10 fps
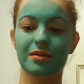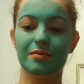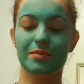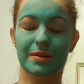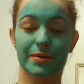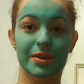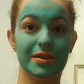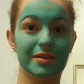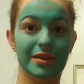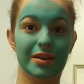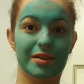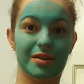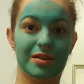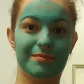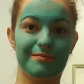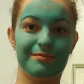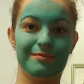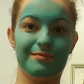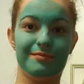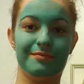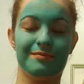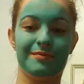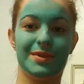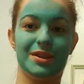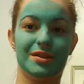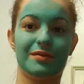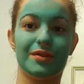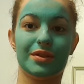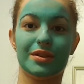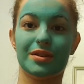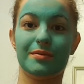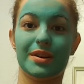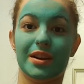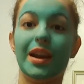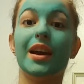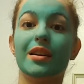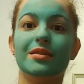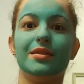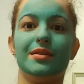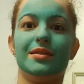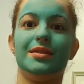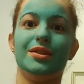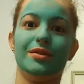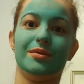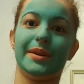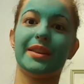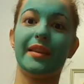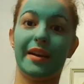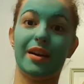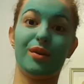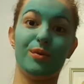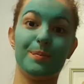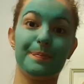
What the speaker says: but I'm trying to stay calm and just focus on what I can deal with now.